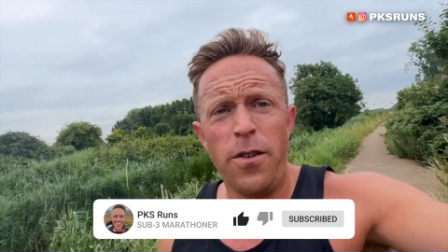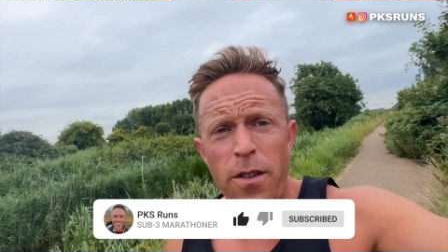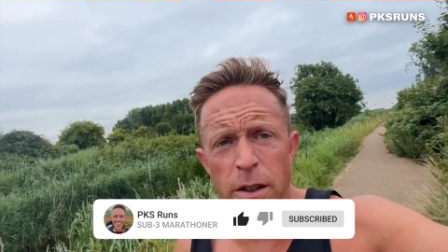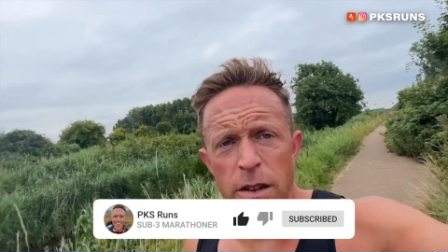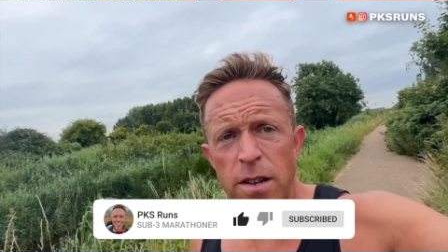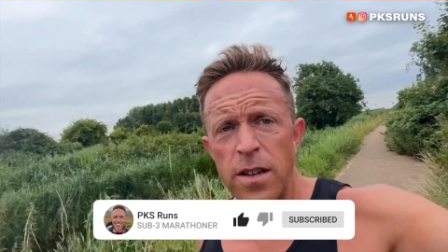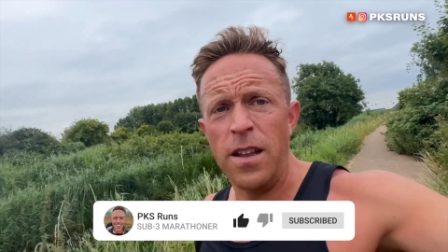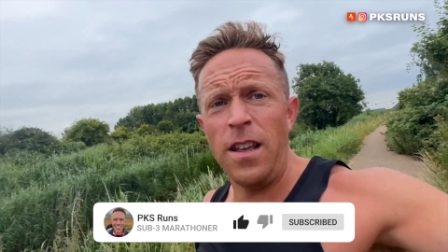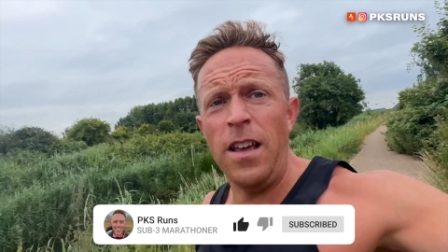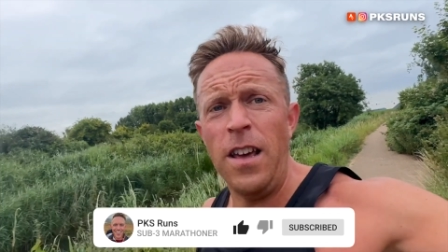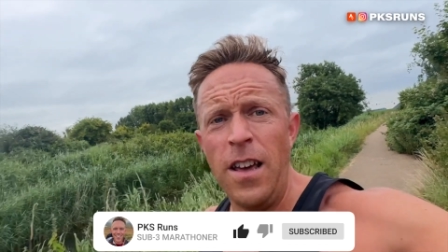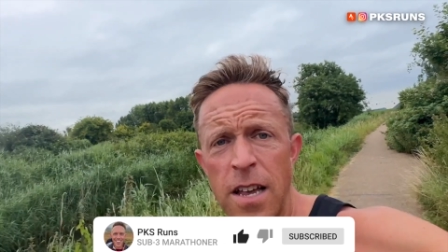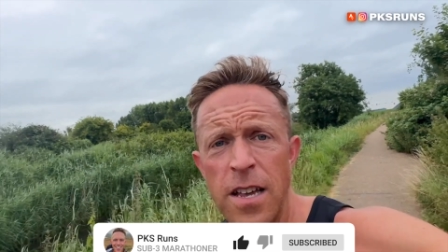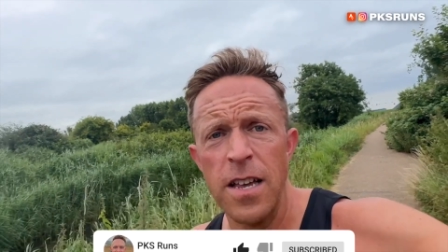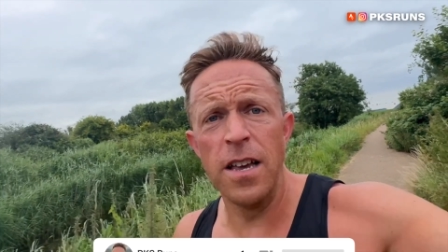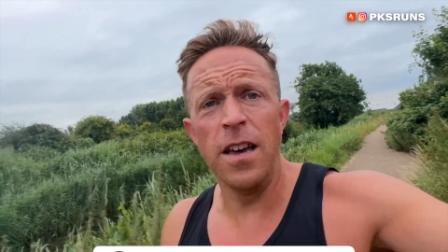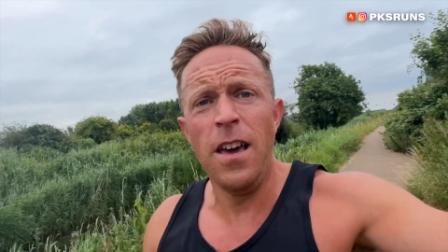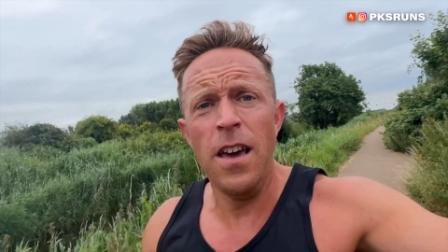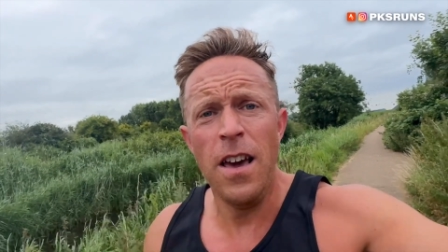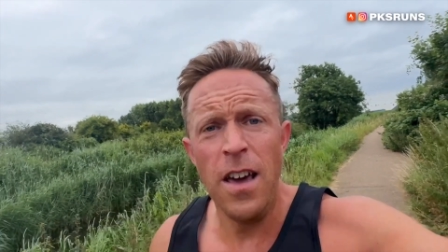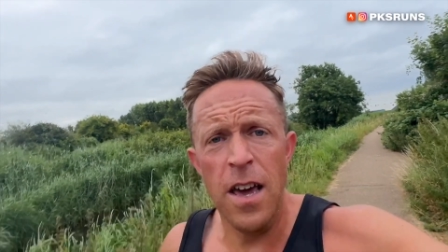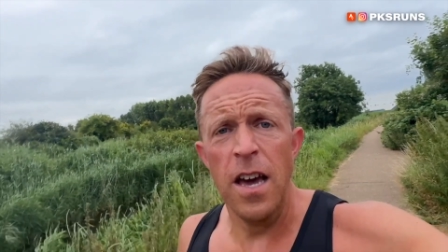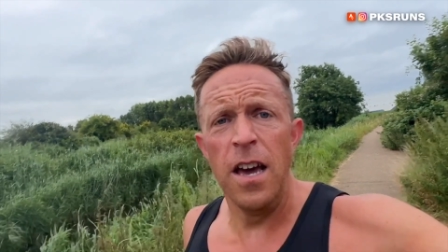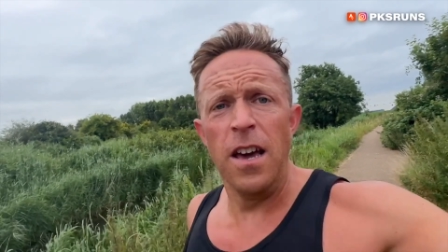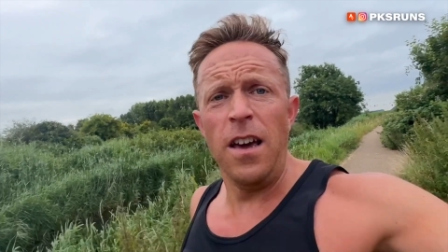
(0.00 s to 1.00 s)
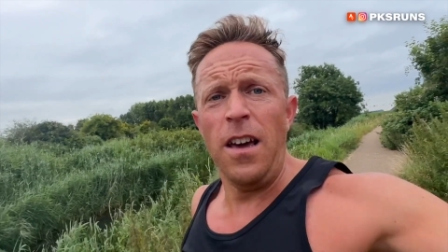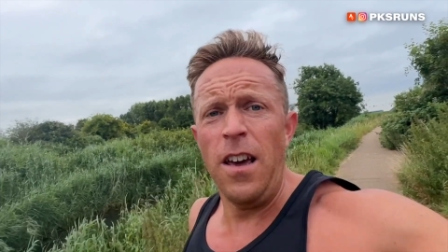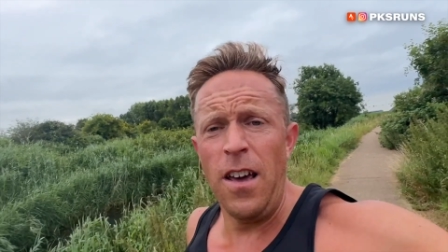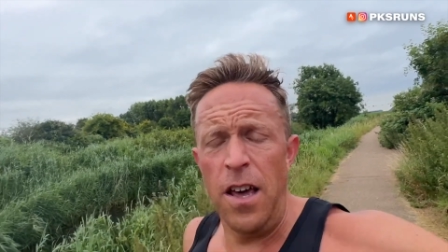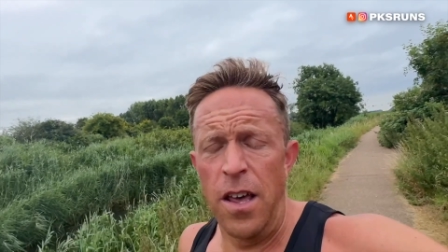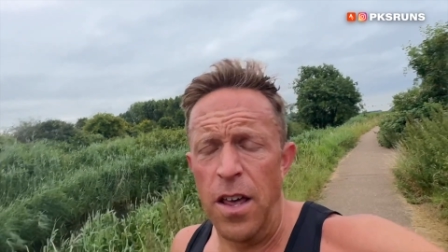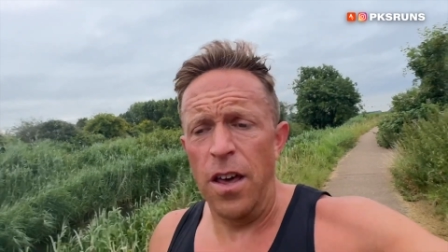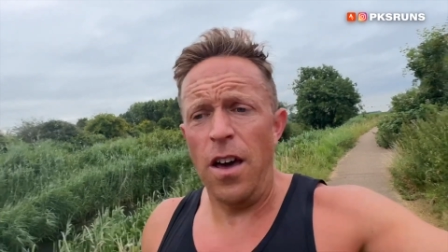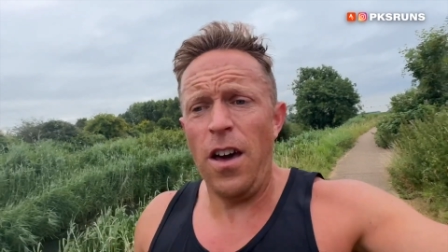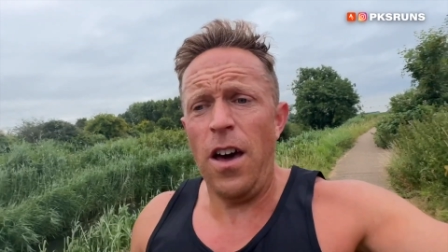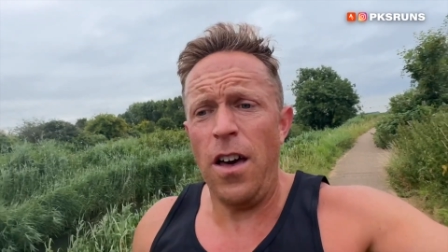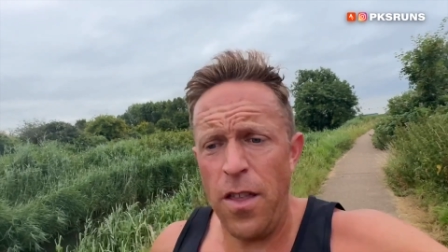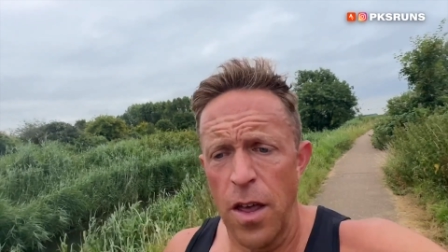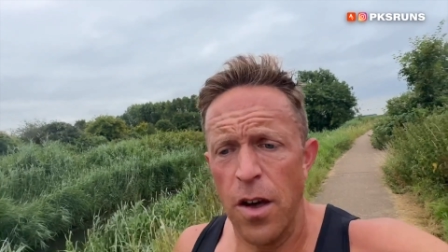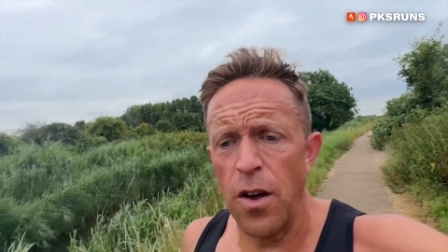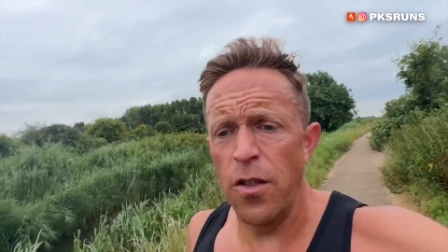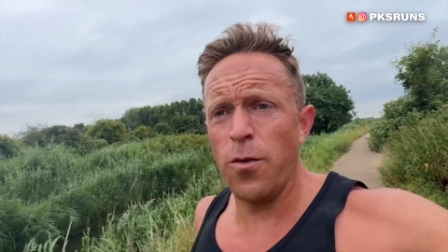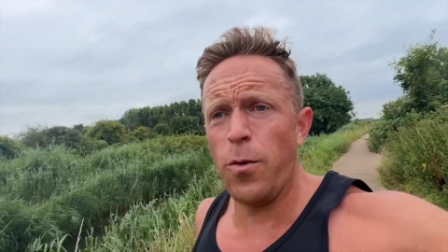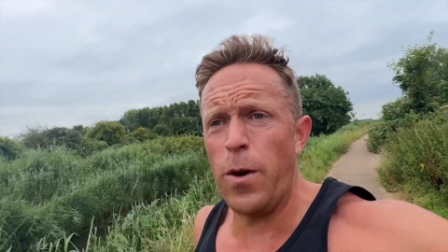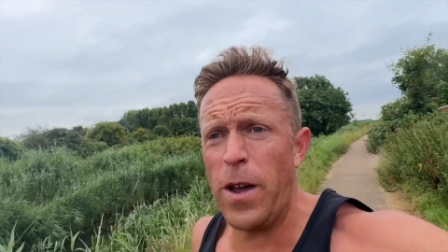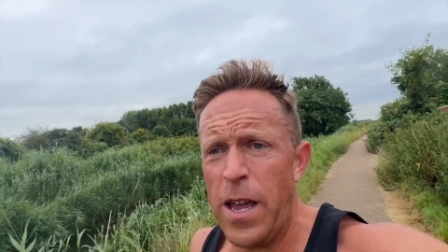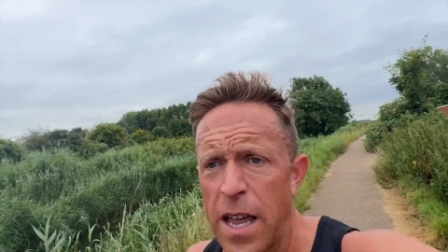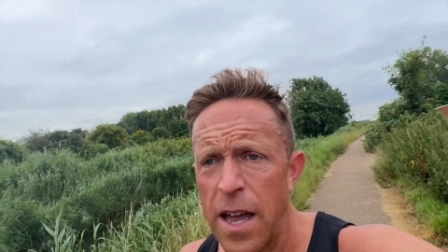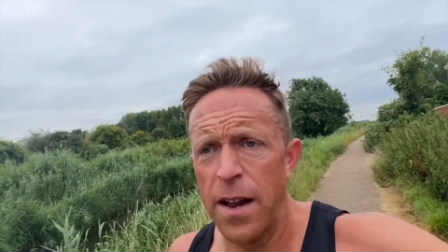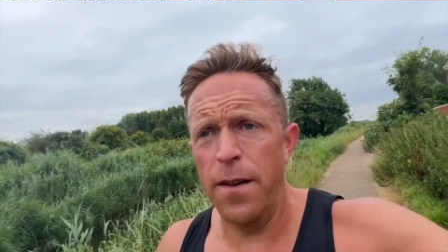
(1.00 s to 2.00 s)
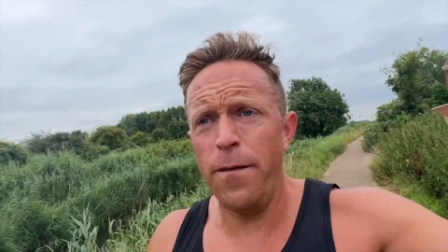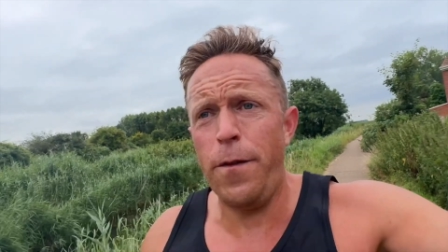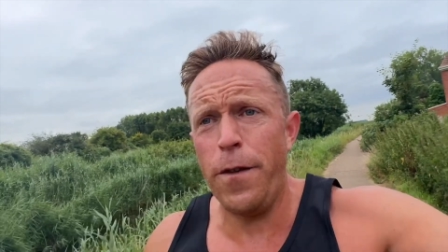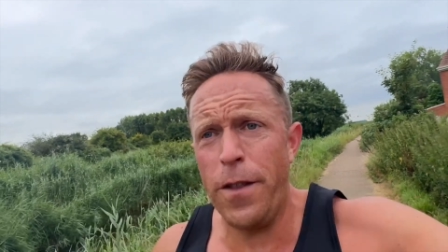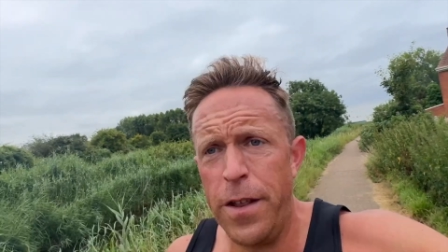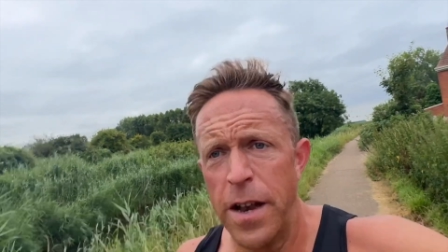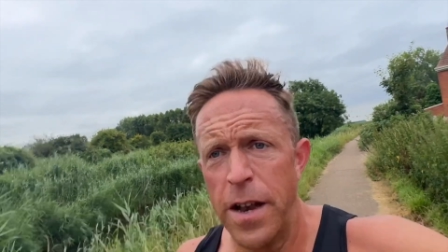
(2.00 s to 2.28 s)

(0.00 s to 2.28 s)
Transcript: on the weekend for the